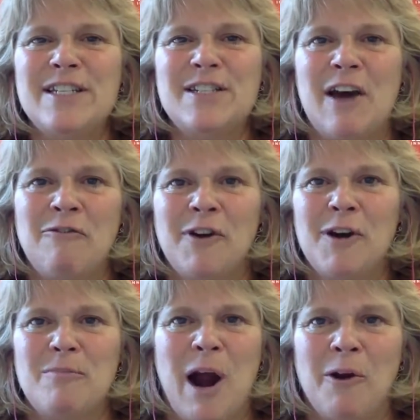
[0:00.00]
software to
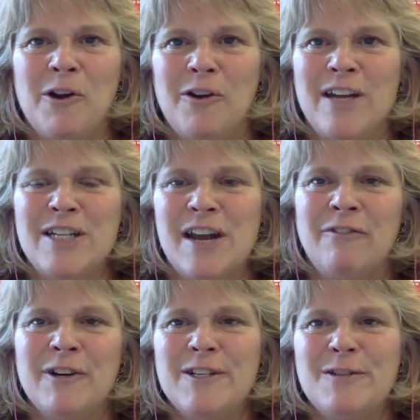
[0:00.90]
power your innovation
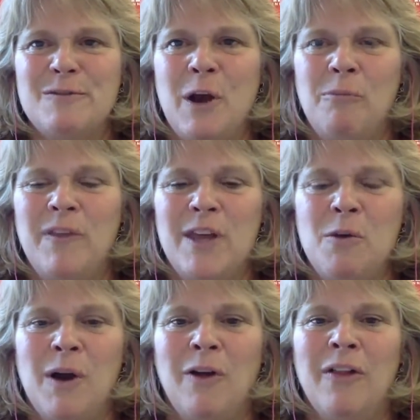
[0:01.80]
efforts. We hope that you
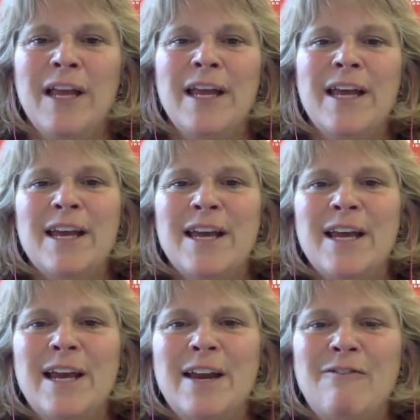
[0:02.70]
will
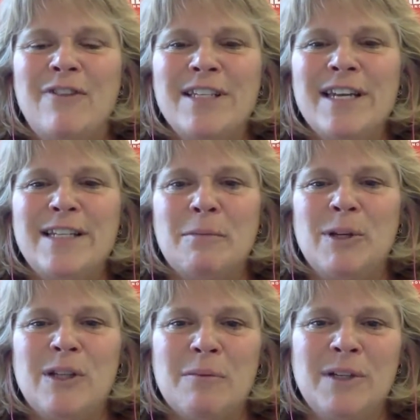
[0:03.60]
visit
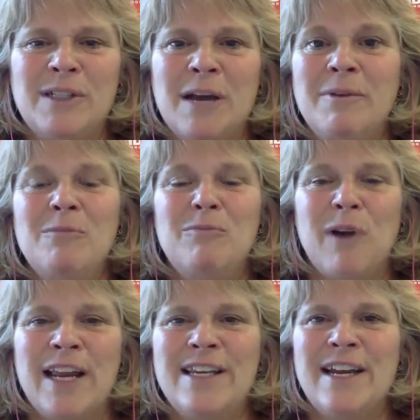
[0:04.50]

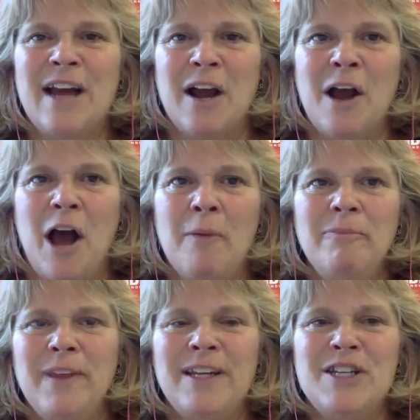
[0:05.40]

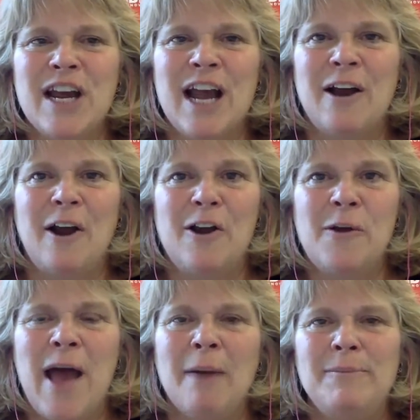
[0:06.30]
www.brightidea.com and check out our new
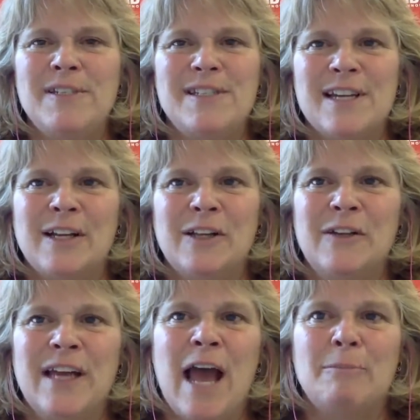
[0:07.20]
apps,
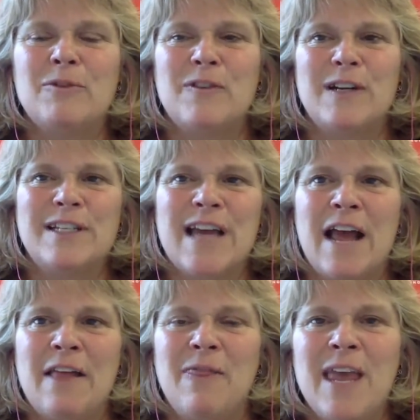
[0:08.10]
including apps for
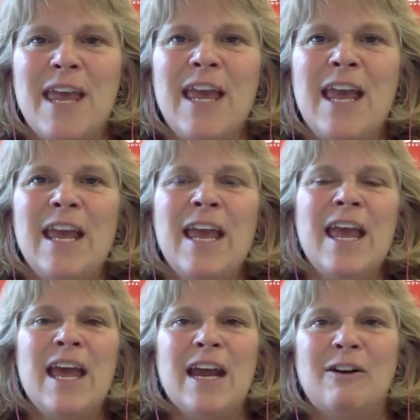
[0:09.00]
design thinking,
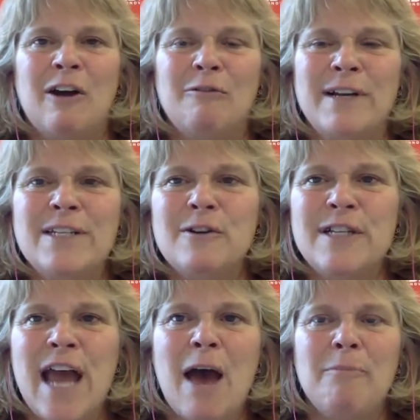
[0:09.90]
our research
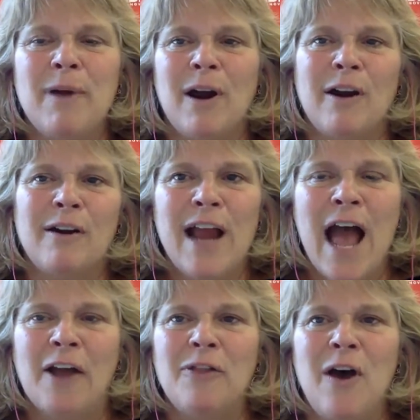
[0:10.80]
app, our
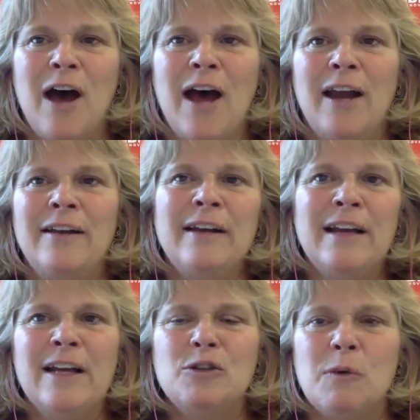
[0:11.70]
hackathon,
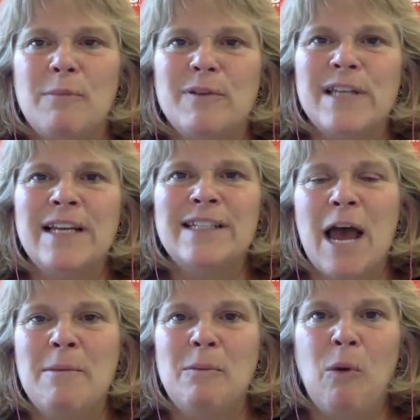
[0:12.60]
20%
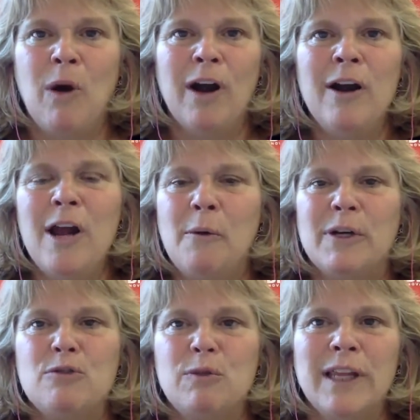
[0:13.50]
time and more,
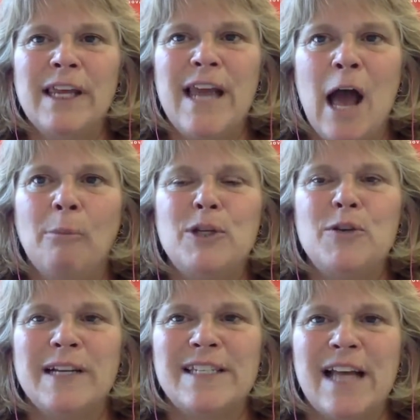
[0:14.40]
which really helps you
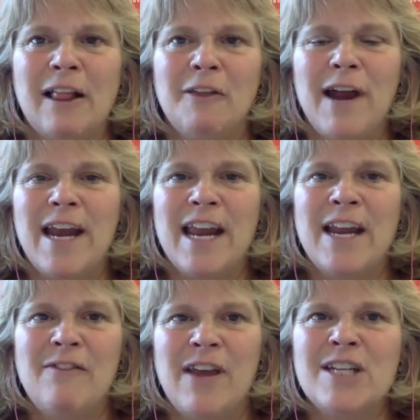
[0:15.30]
accelerate
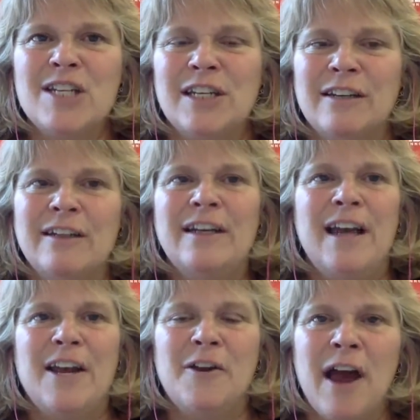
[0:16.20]
innovation
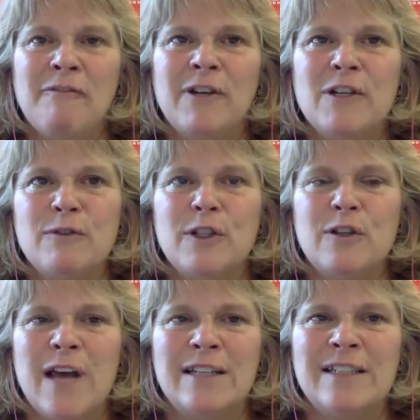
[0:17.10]
in your efforts for
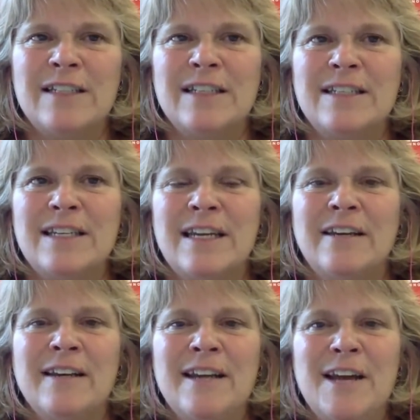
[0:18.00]
2016.
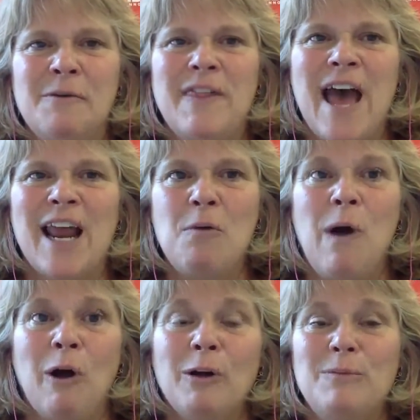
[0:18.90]
With that, I
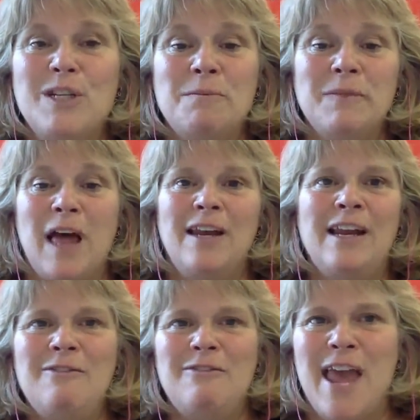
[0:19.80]
welcome Jim
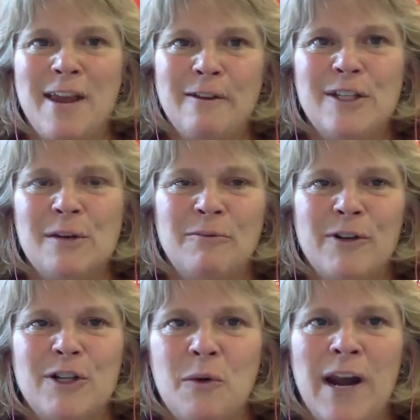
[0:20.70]
Lundy. Thank you, Jim, for
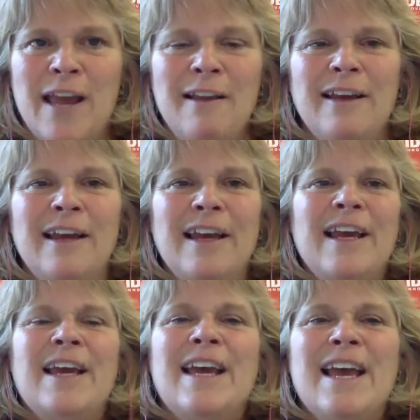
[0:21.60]
joining.
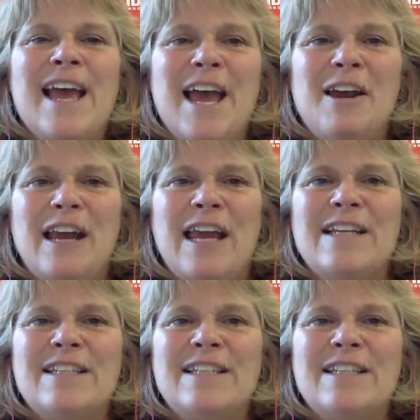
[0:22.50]
And he is